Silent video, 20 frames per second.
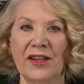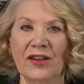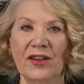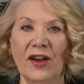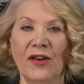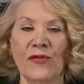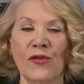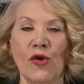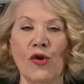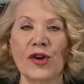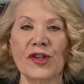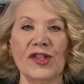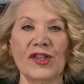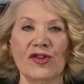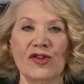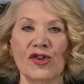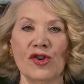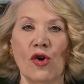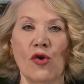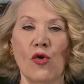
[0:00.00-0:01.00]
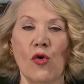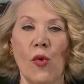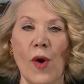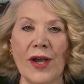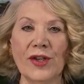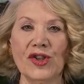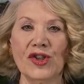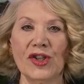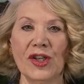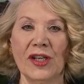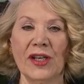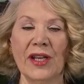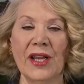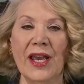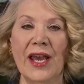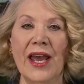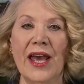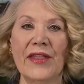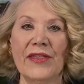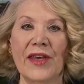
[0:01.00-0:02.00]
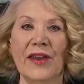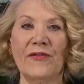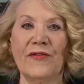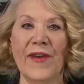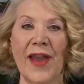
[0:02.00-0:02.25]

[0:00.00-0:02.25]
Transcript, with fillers: Of course, there's no question that